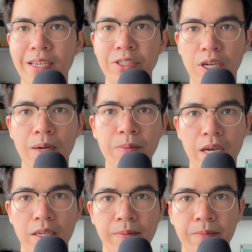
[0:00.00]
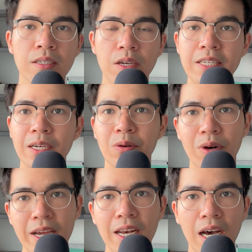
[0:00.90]
the job done. So it's a
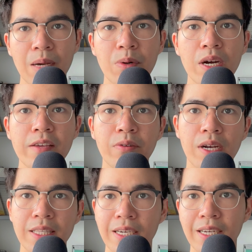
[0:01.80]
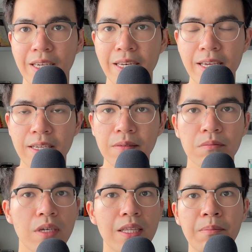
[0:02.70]
great library for data cleaning,
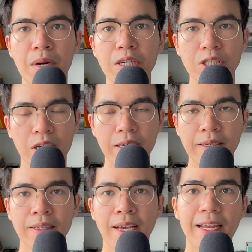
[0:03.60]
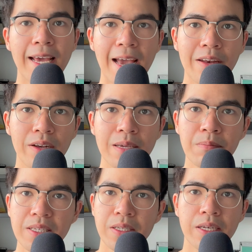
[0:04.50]
data merging, and handling
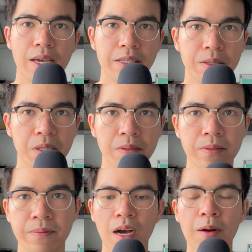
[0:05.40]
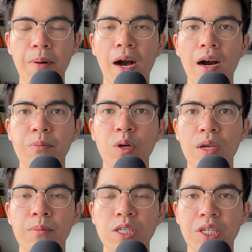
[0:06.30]
missing data. A part of
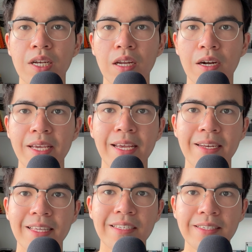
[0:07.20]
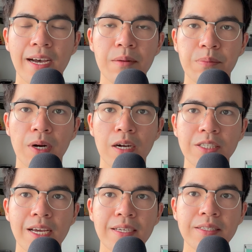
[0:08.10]
doing machine learning and data science
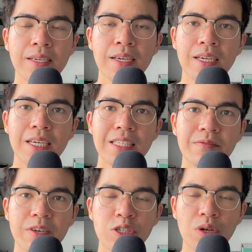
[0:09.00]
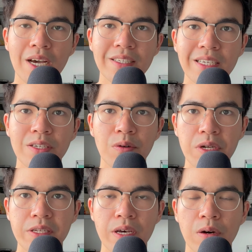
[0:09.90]
projects is visualizing your
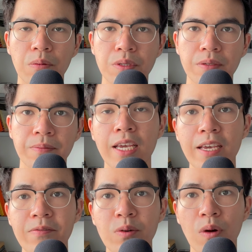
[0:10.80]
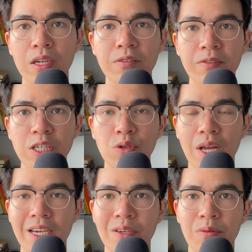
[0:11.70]
results. If you want to
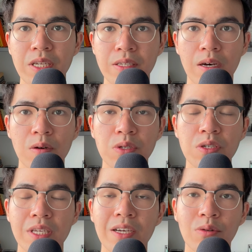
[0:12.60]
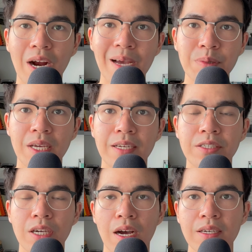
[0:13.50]
visualize your result using graphs and
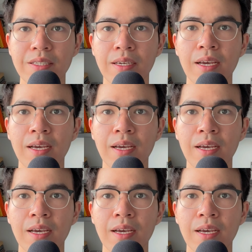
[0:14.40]
charts,